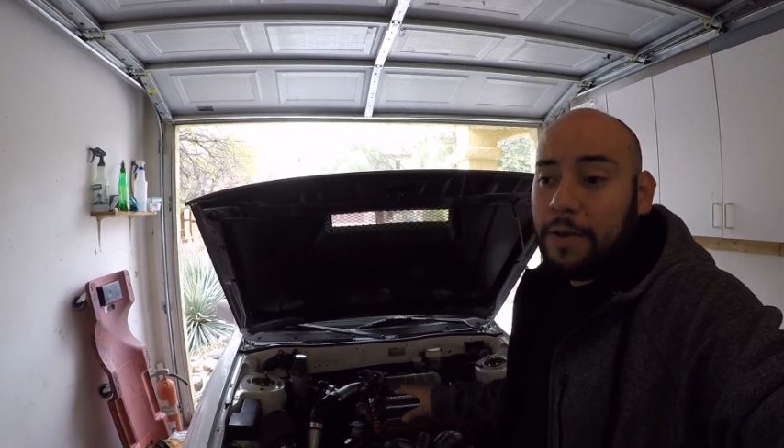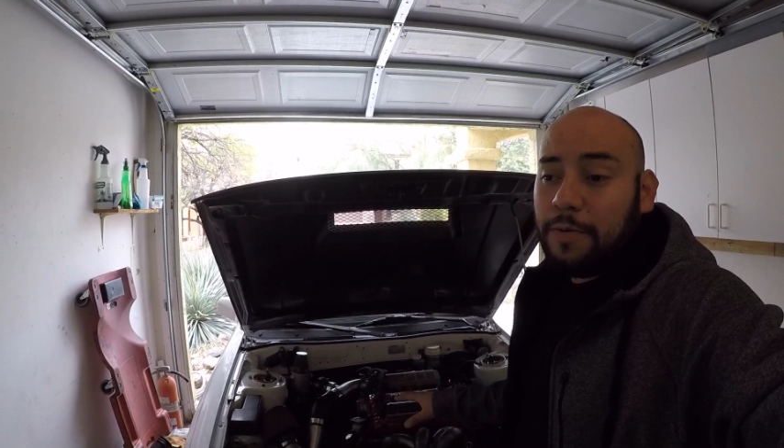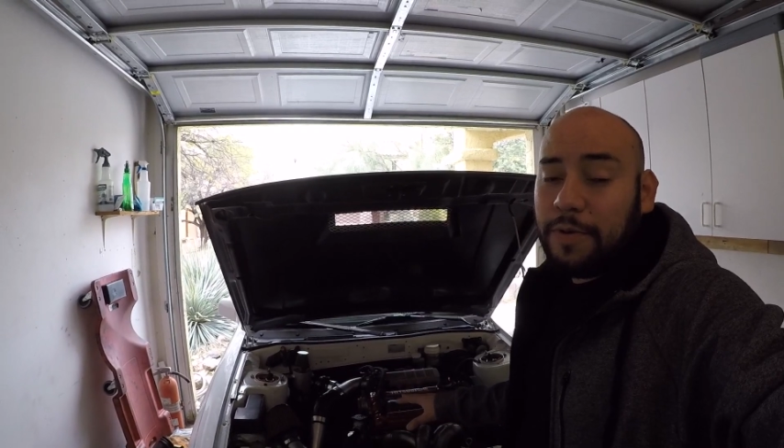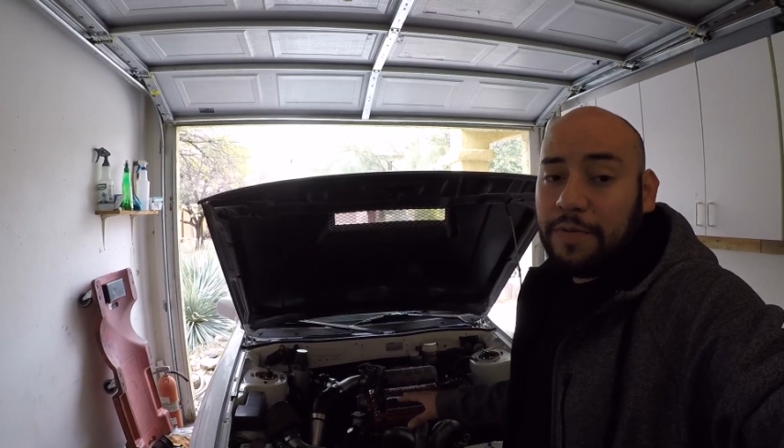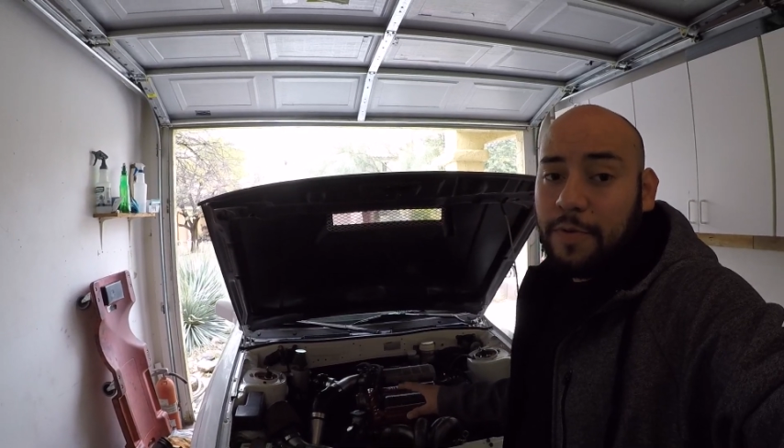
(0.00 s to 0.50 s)

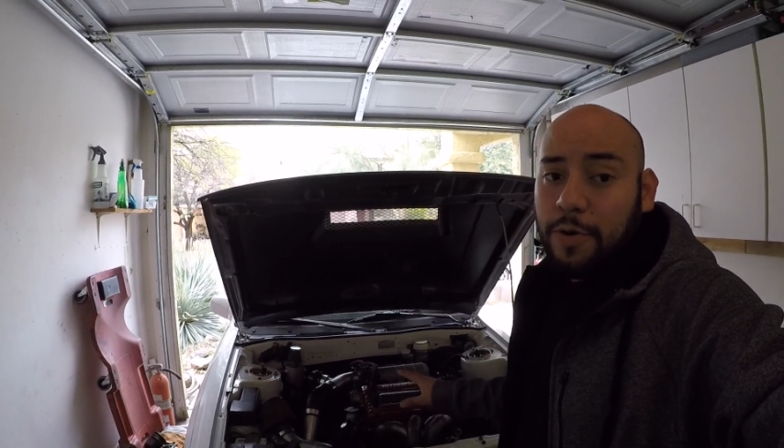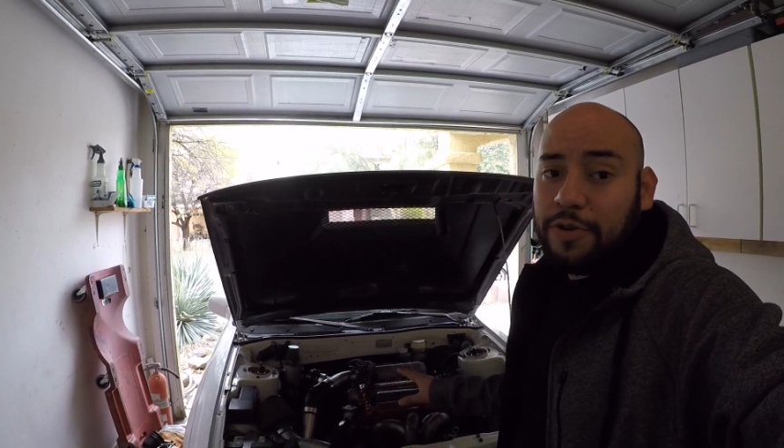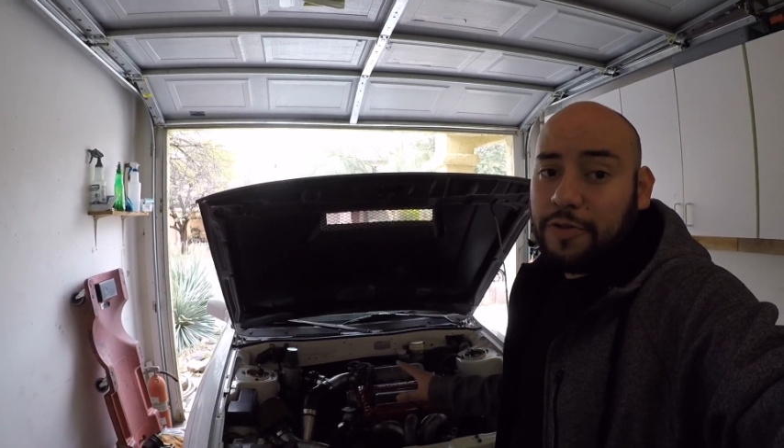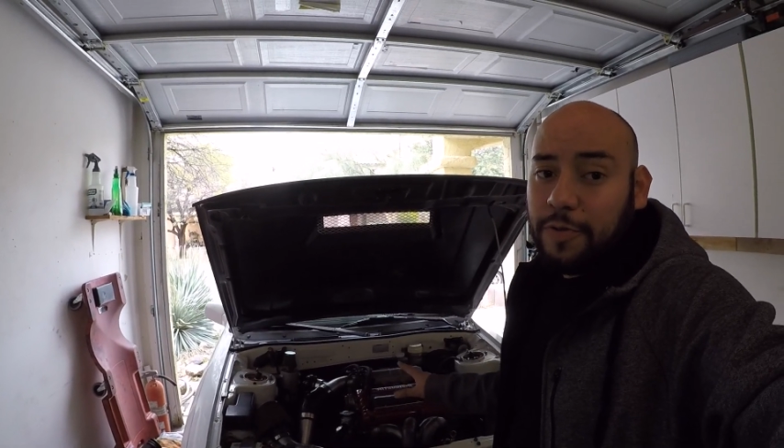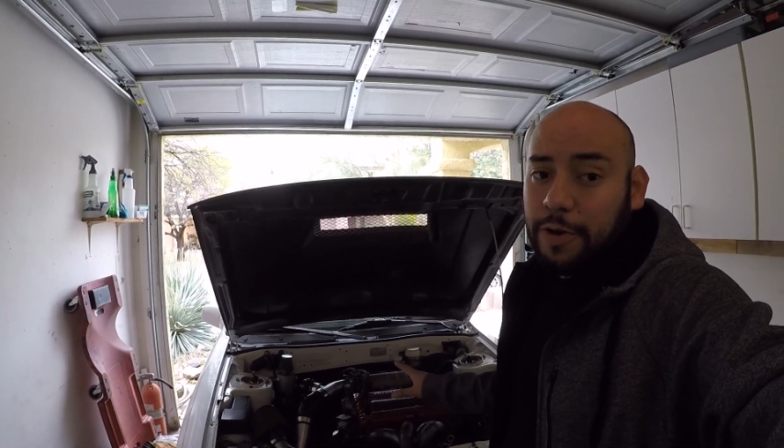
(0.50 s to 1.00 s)
with
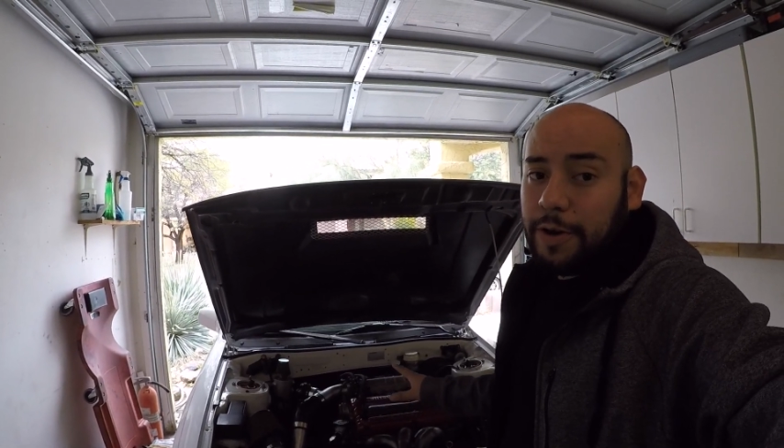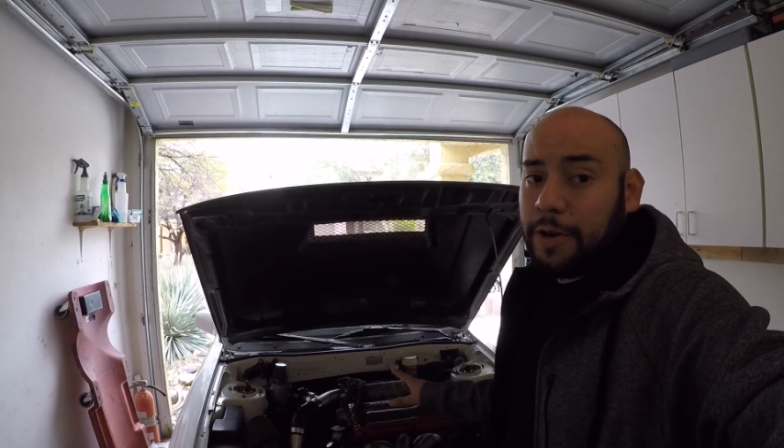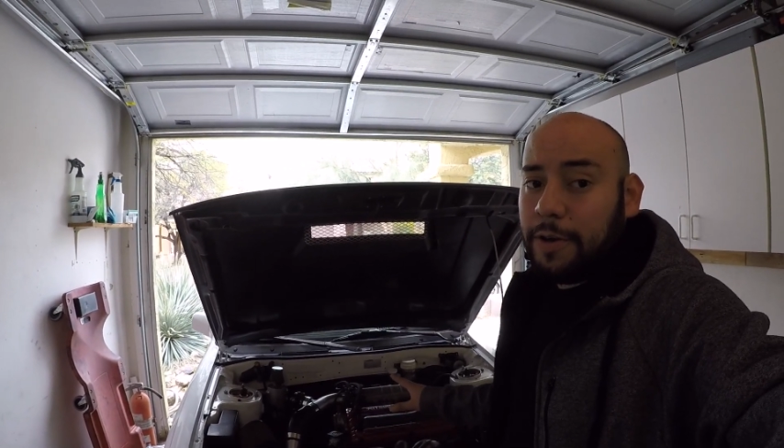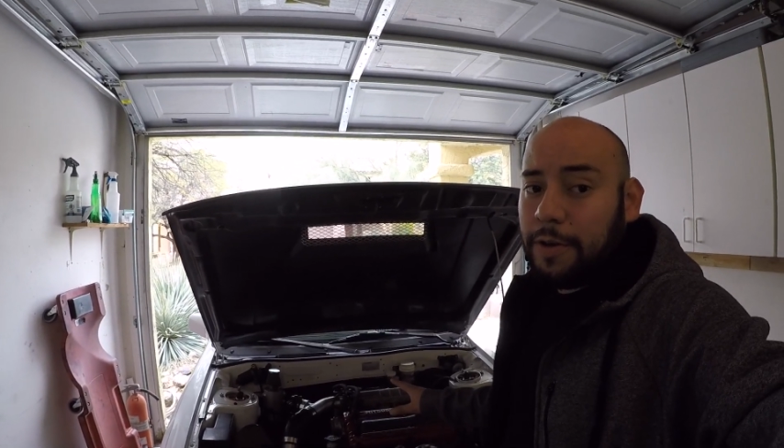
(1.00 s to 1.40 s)
400 torque.